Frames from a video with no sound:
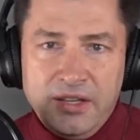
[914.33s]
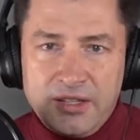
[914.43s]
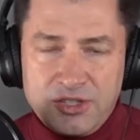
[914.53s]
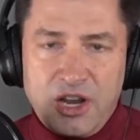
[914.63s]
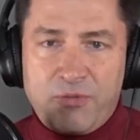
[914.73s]

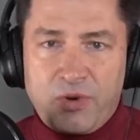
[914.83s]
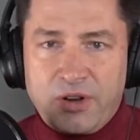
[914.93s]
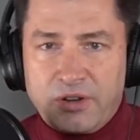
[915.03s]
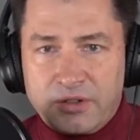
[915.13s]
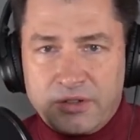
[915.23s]
The
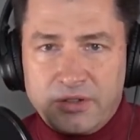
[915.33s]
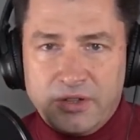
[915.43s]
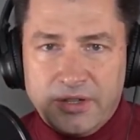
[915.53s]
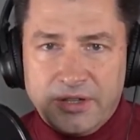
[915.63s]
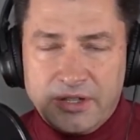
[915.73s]
software,
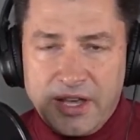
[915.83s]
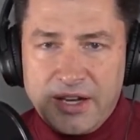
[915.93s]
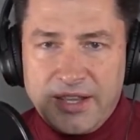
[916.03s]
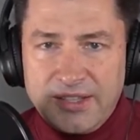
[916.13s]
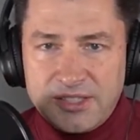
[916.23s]
in a lot
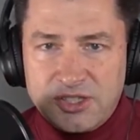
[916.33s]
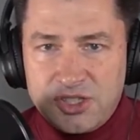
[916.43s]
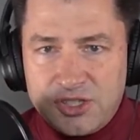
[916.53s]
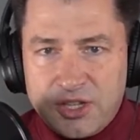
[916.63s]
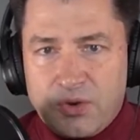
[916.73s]
of cases,
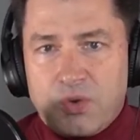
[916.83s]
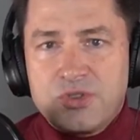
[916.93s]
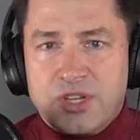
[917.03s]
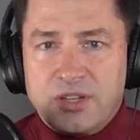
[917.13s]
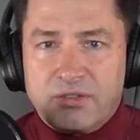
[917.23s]
just
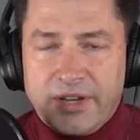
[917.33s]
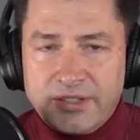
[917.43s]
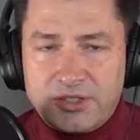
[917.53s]
ignores it, right?